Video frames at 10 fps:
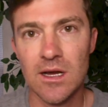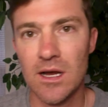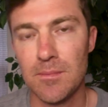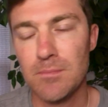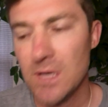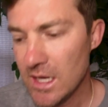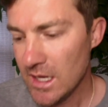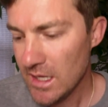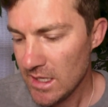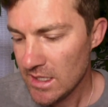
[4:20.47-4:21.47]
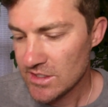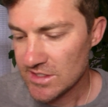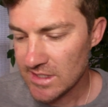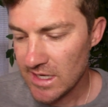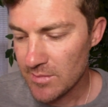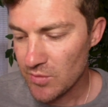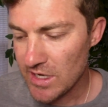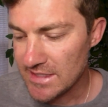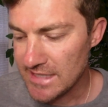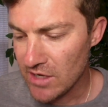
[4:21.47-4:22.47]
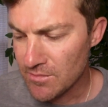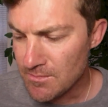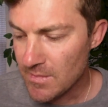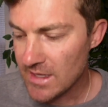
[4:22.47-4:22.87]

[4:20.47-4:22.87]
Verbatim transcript: Um, just to kind of break it down